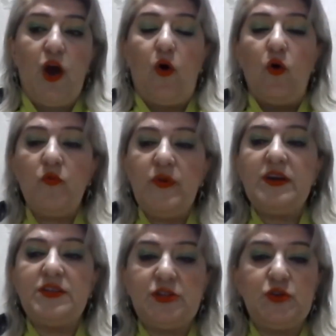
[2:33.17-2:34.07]
Owing
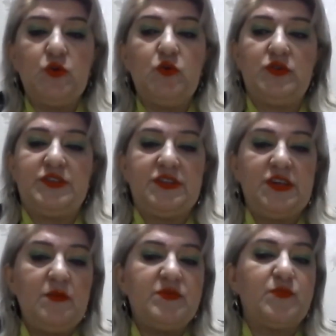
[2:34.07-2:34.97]
to
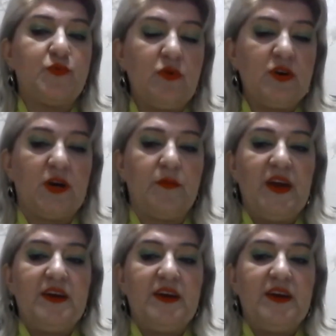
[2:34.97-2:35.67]
Teams program,